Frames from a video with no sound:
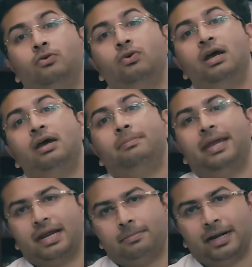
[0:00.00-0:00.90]
to
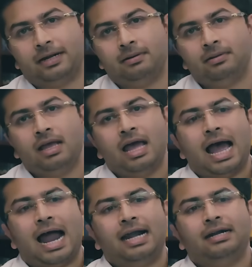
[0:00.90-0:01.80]
make it better
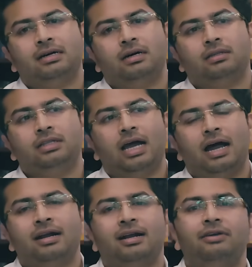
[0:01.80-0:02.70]
and uh, the
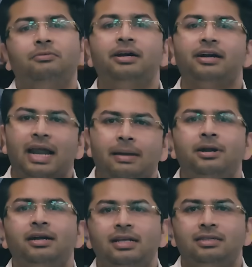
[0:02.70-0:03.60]
unrivaled
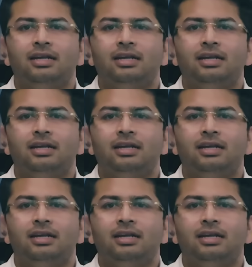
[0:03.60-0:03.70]
reliabilities